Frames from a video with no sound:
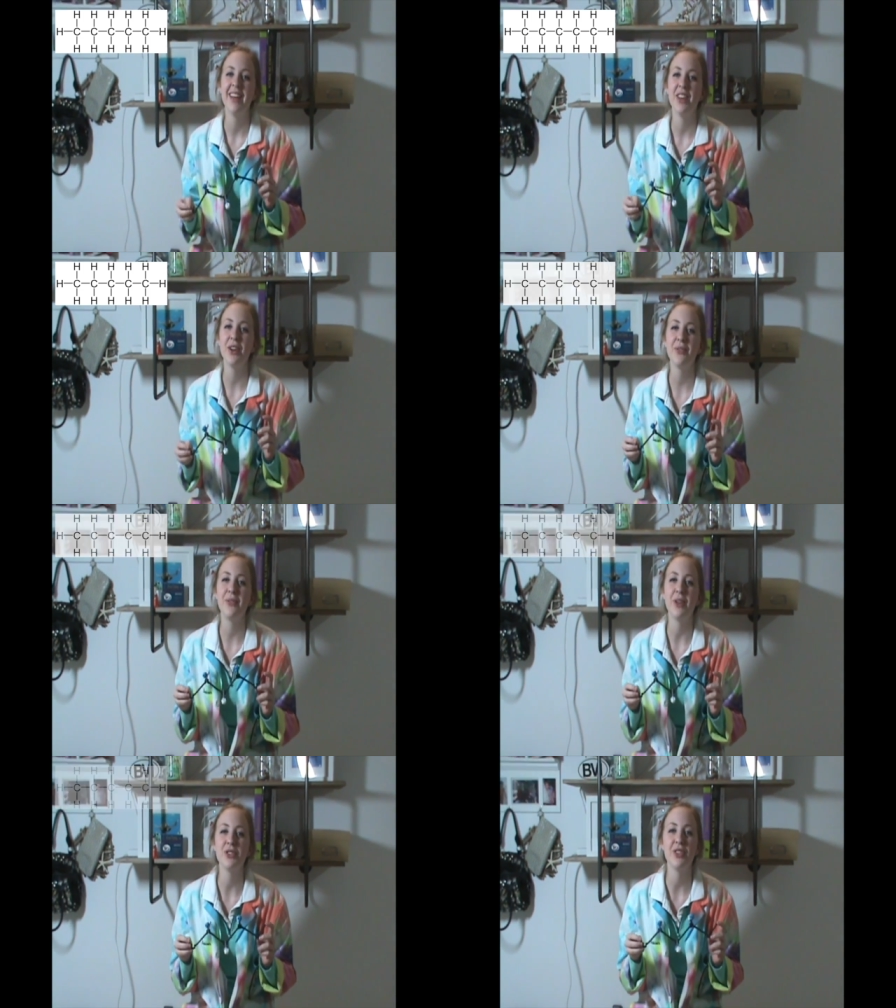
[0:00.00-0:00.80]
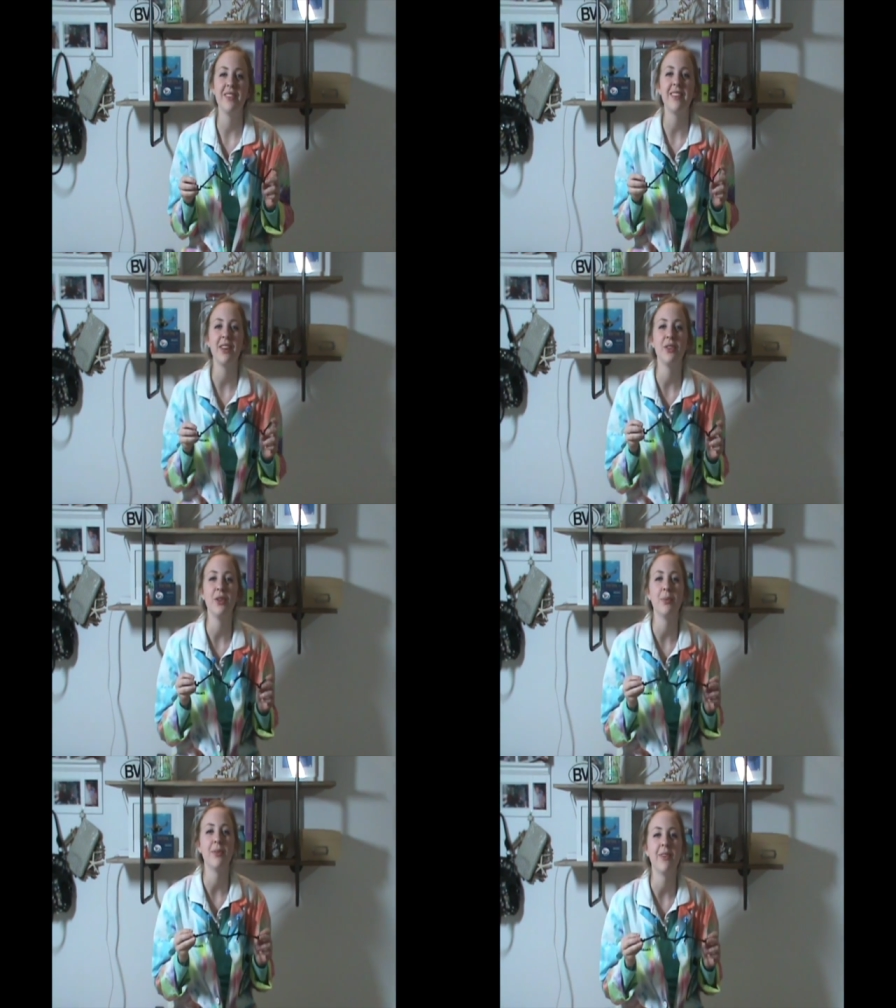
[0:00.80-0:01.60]
Their functions
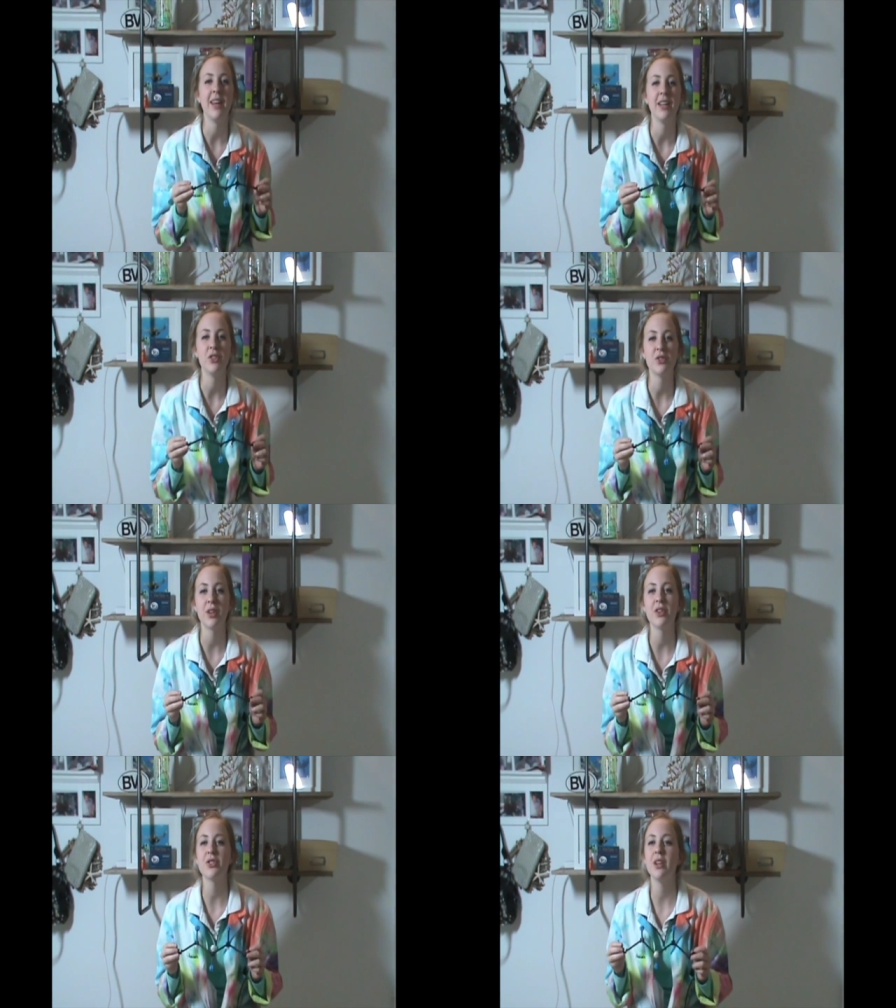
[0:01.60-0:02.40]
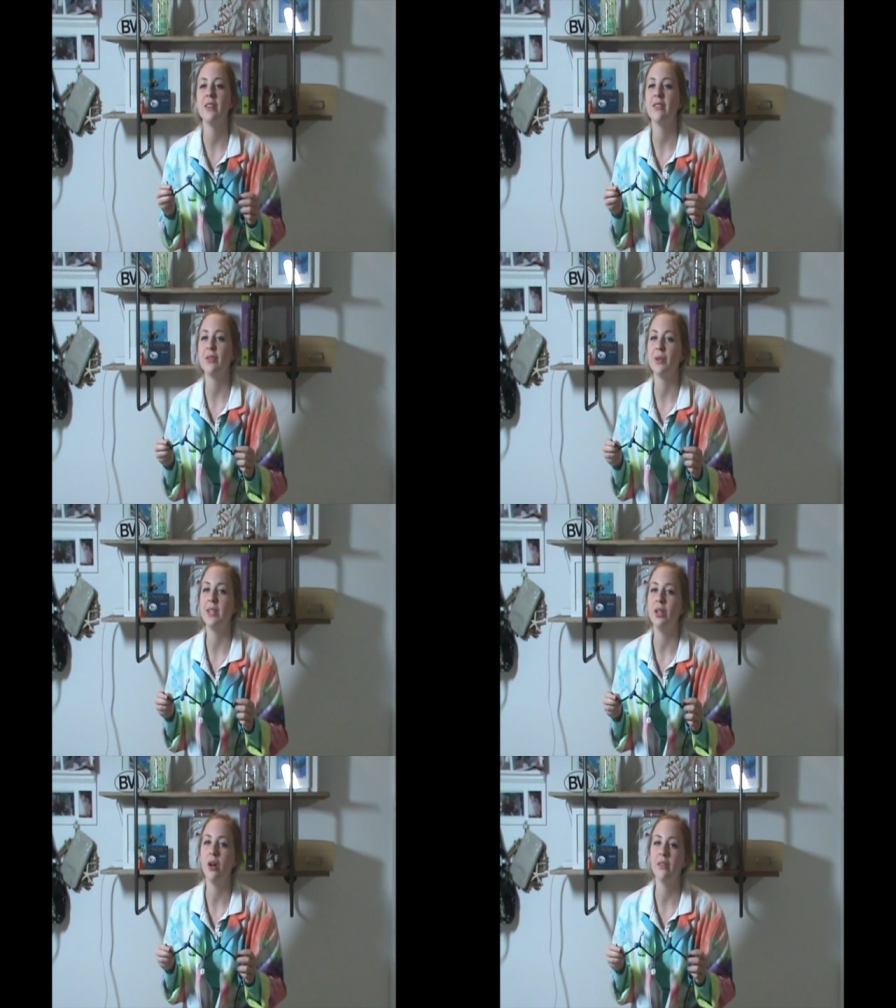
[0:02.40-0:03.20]
include providing structure and
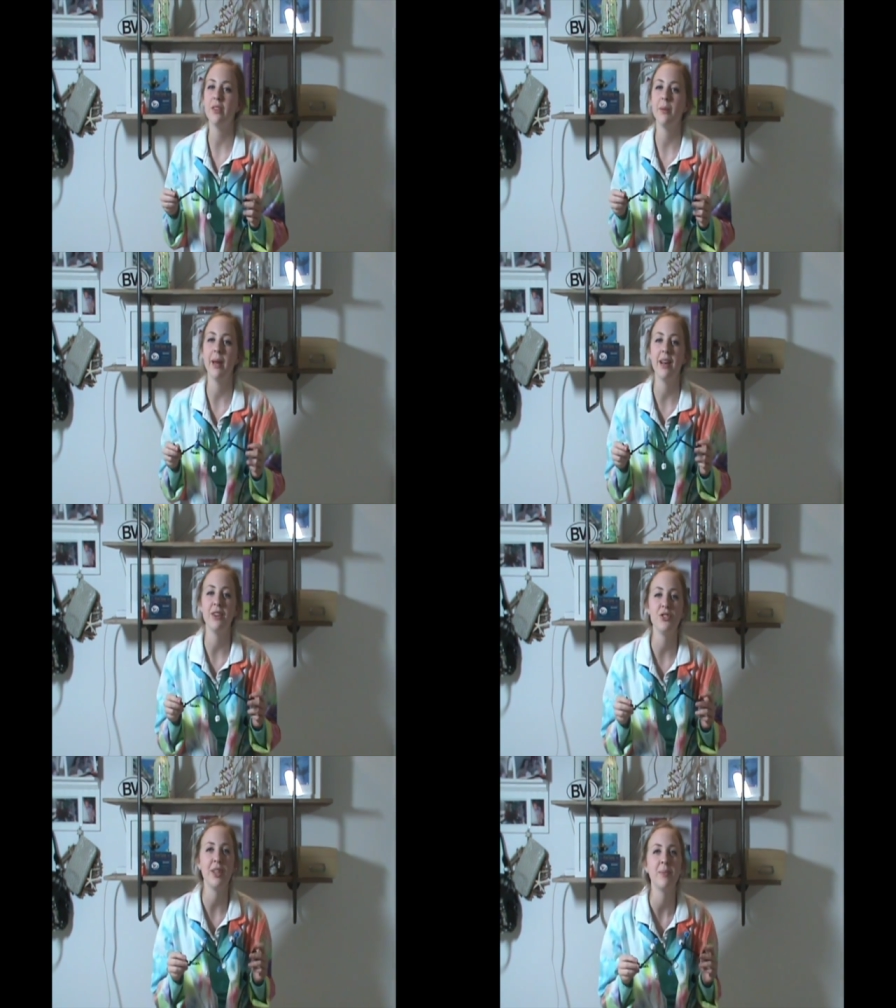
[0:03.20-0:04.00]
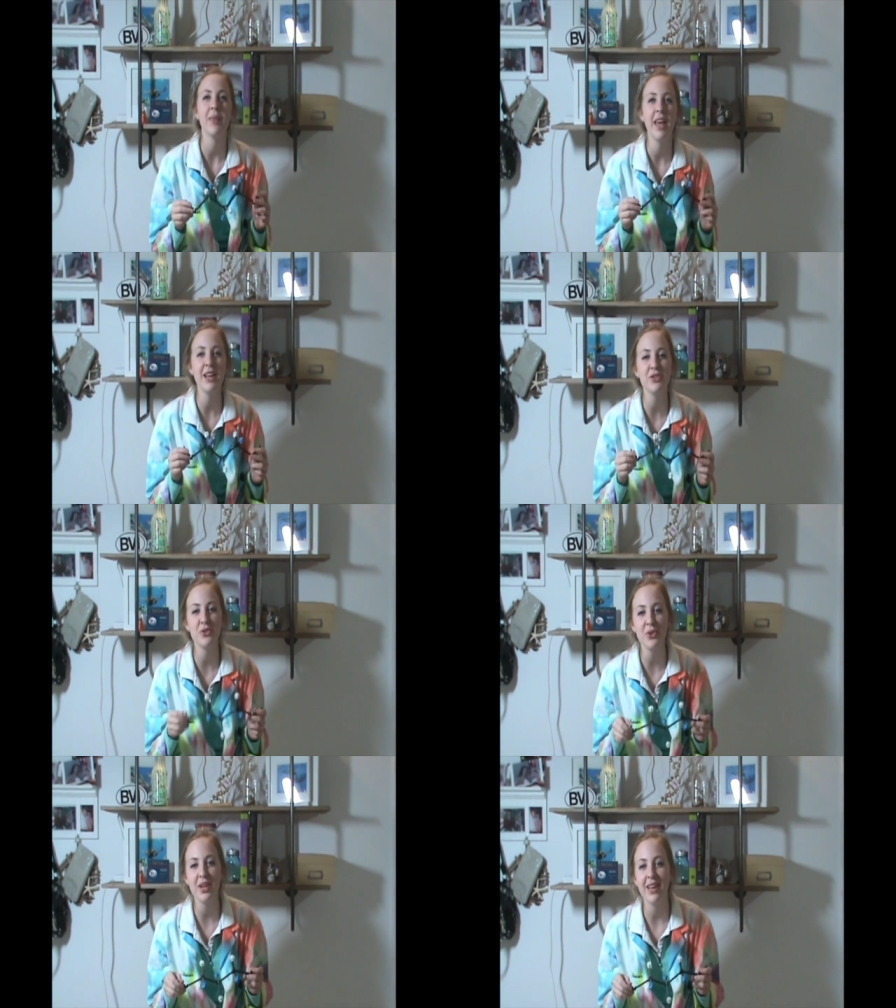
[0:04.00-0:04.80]
storing long-term energy. Hey
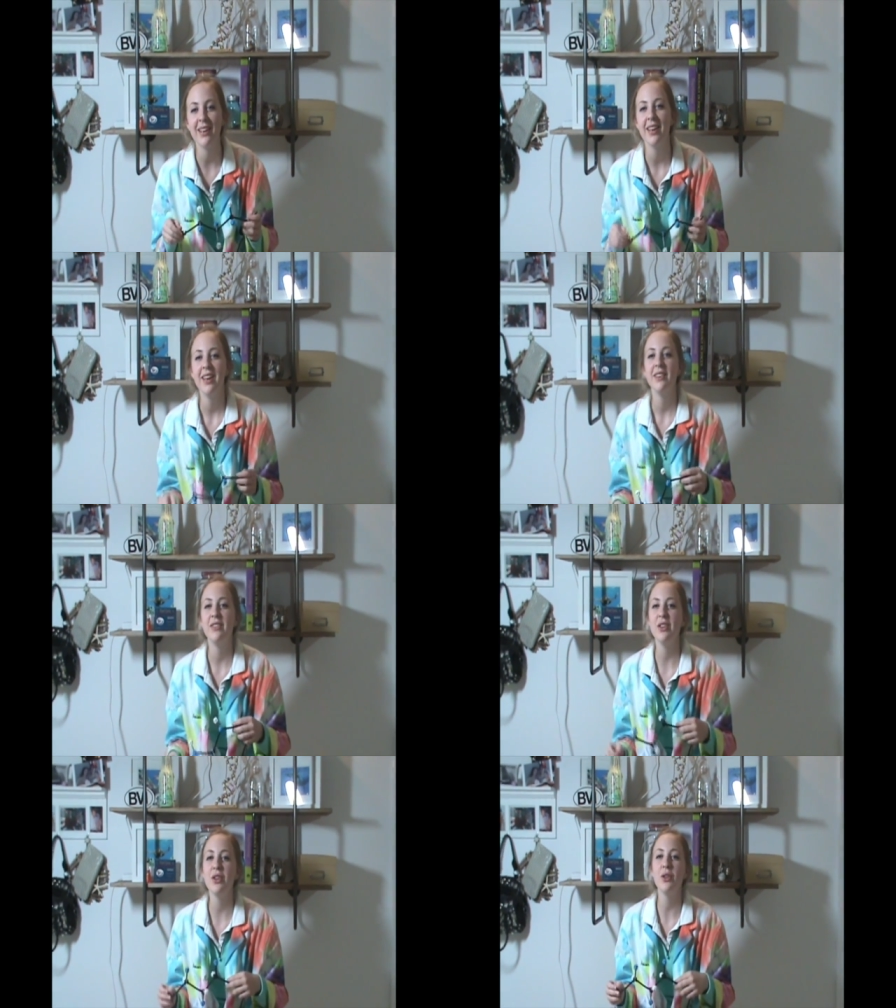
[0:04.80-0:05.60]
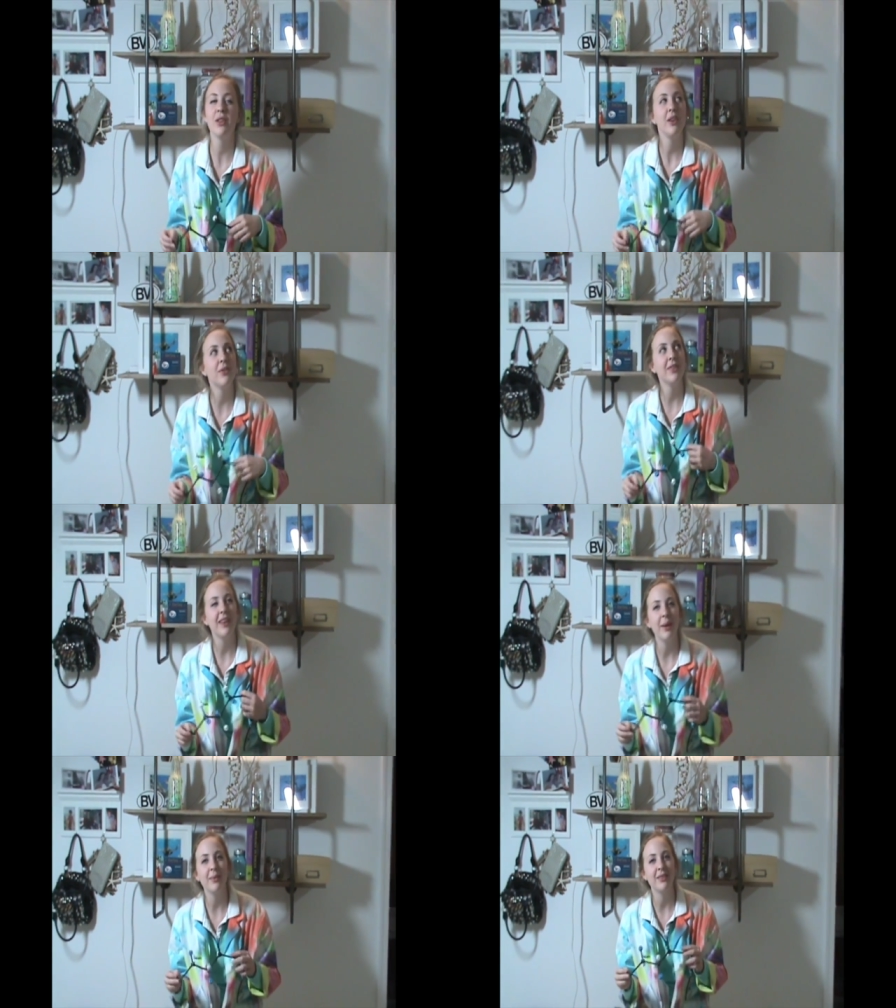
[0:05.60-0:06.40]
Julia, do you know the different
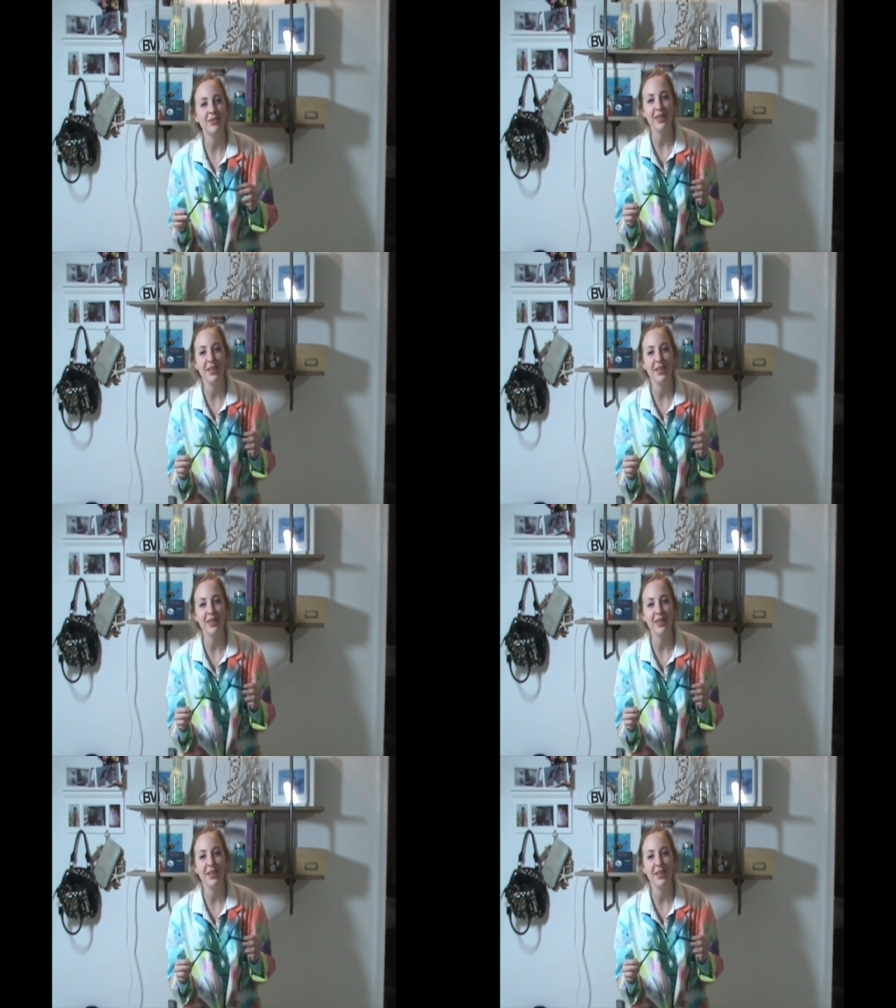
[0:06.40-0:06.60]
types of